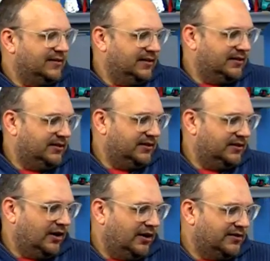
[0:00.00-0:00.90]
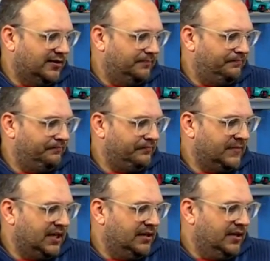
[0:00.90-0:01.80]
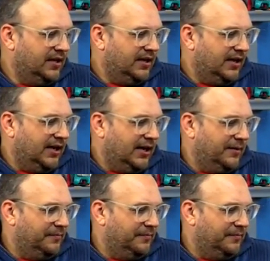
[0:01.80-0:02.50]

It's it's awesome. Um,